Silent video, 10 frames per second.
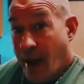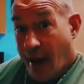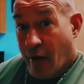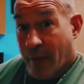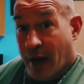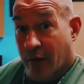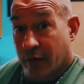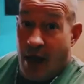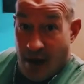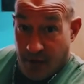How about,
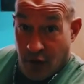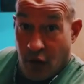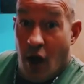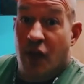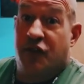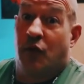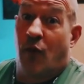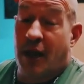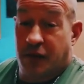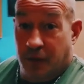have you lost the white